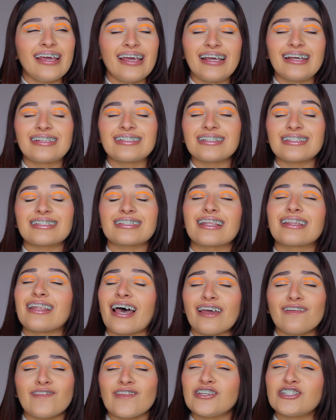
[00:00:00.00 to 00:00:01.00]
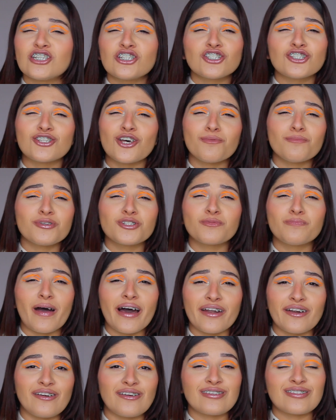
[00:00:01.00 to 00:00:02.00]
it's just, life is just so much
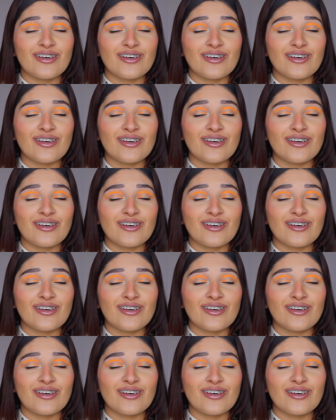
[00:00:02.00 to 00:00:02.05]
better.